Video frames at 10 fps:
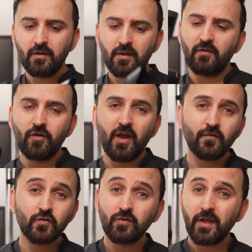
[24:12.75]
if you have
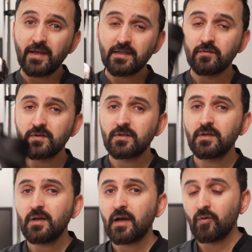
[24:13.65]
sony
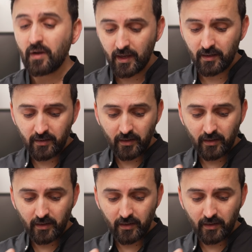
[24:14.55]
a7c i will highly